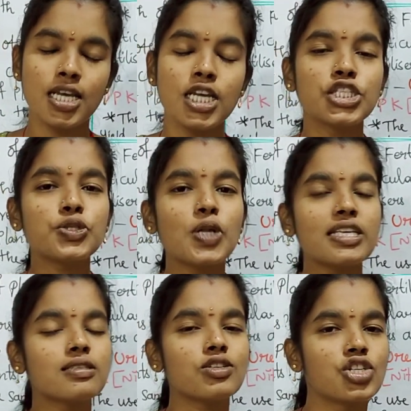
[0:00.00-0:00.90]
Today's
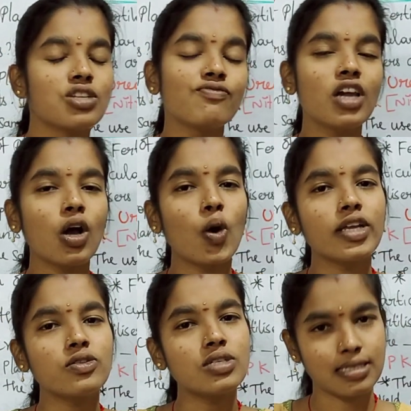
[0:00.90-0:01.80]
session we are going to
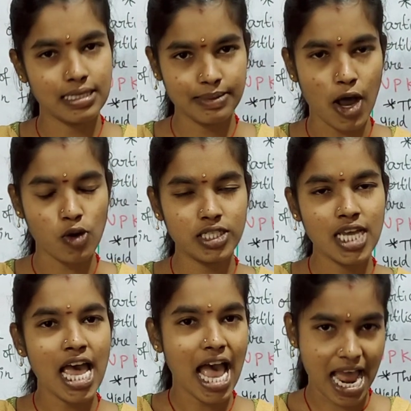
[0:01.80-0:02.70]
discuss about
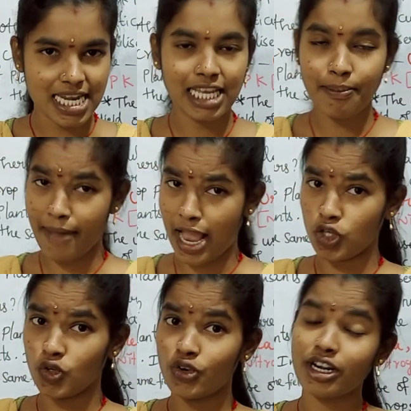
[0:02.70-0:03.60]
adding
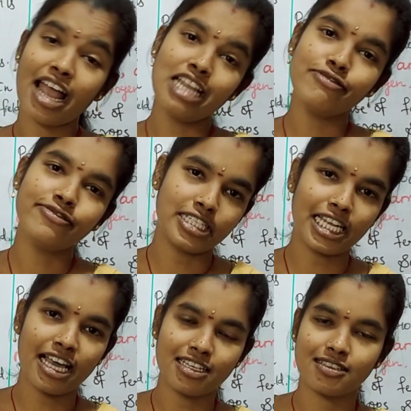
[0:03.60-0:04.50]
manure and
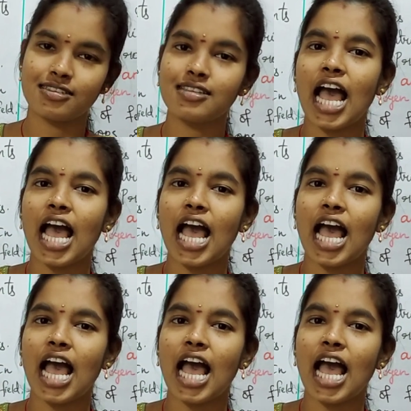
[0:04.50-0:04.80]
fertilizers.